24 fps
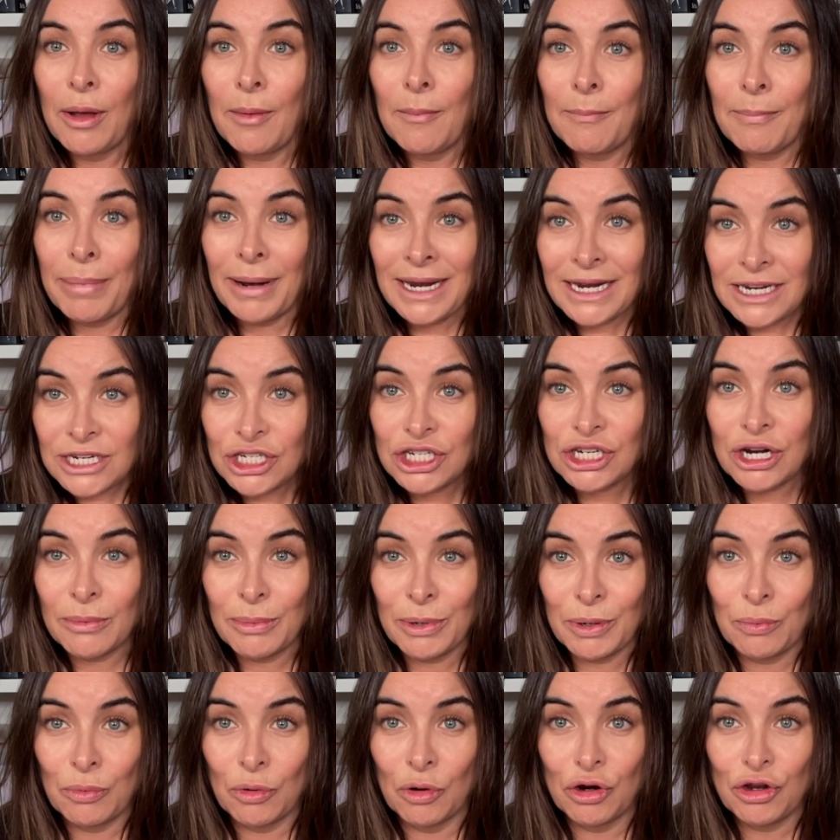Please show me
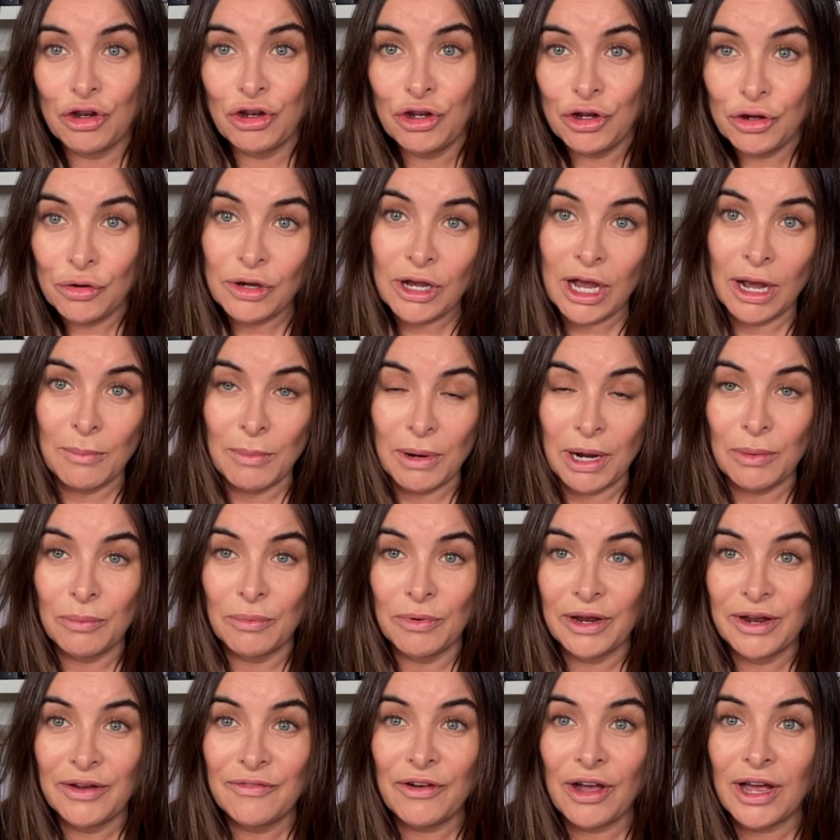what you come up
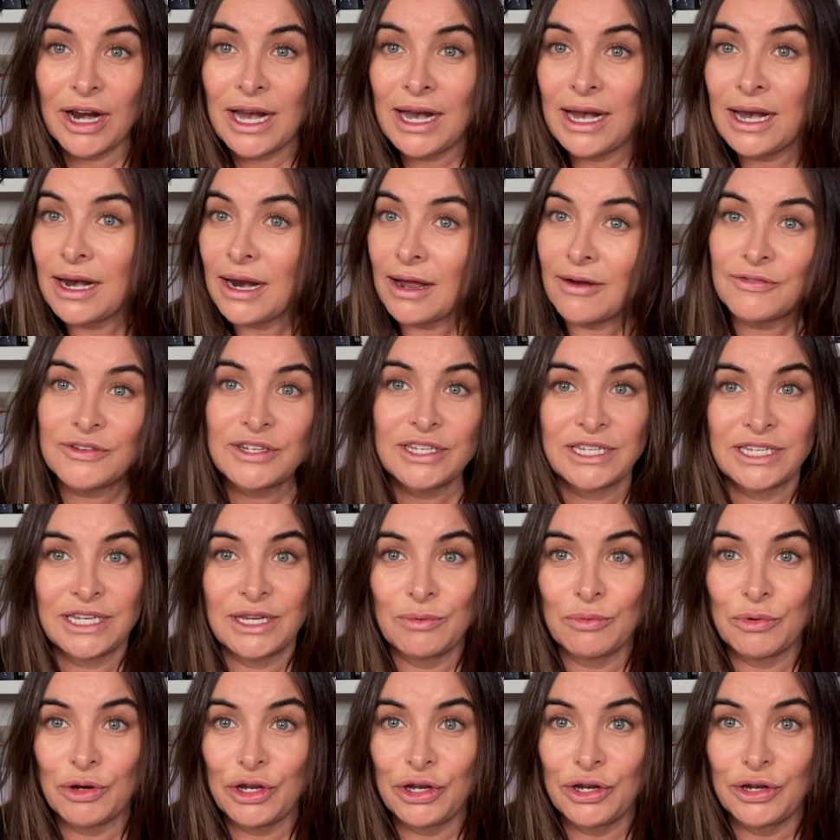with. I'd love to see
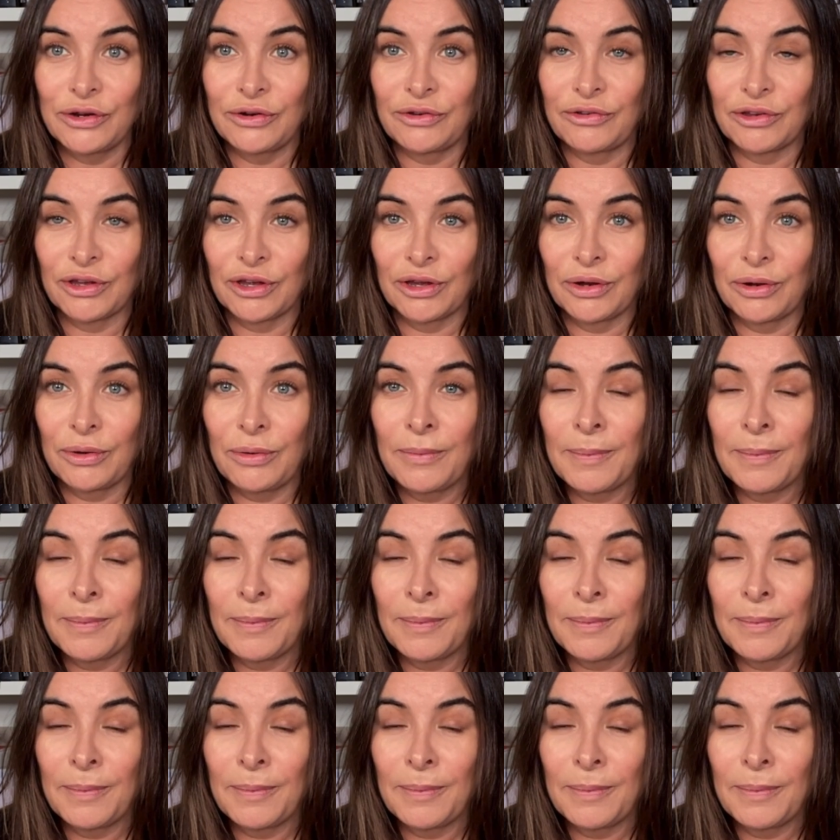what you do.